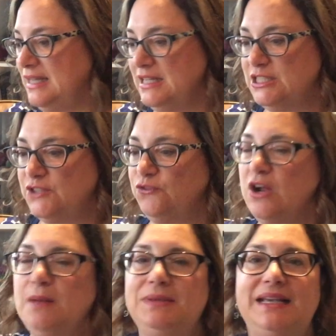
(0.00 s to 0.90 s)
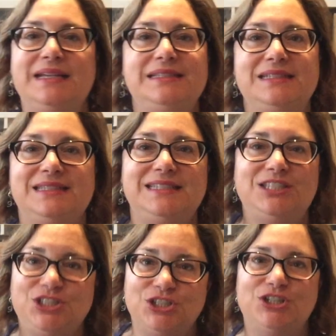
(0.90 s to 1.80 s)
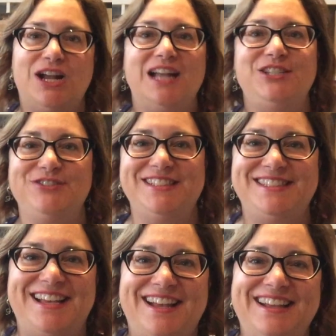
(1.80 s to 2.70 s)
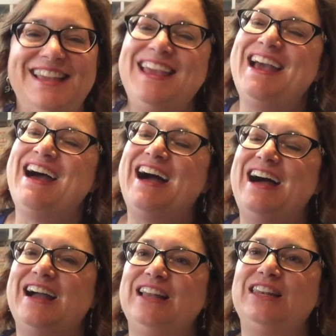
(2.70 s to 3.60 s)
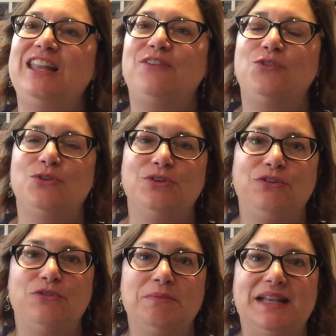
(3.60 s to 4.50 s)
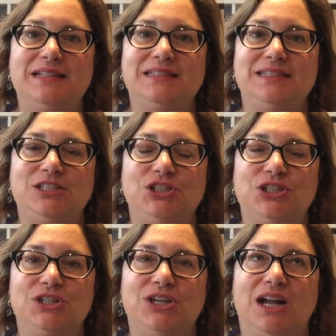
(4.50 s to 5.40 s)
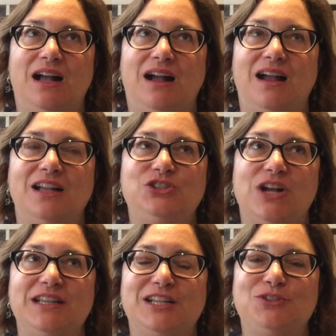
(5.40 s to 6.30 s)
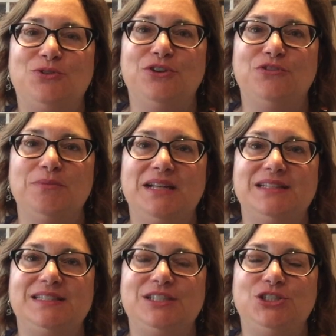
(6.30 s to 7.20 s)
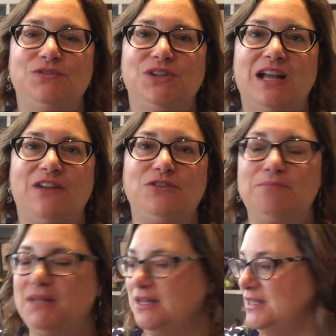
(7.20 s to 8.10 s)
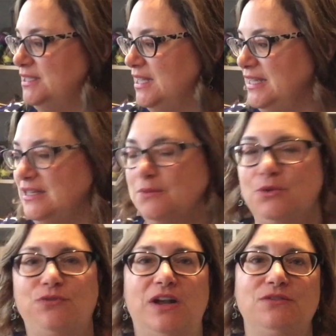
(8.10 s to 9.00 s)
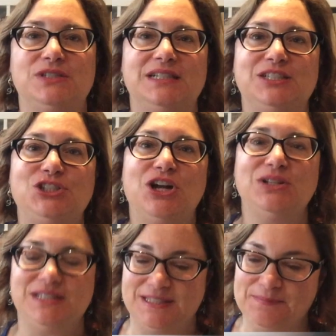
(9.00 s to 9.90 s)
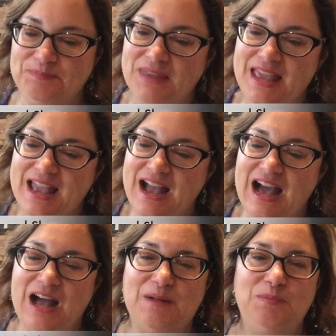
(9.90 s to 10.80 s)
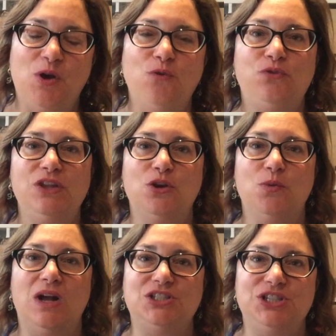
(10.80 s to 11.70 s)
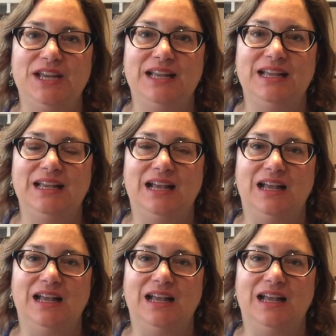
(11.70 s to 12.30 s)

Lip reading: is from Kitten Stitcher. Hi, Teresa. I love ordering from Kitten Stitcher. I try not to order from Kitten Stitcher very often because I end up with 5 or 6 charts. Hopefully you're watching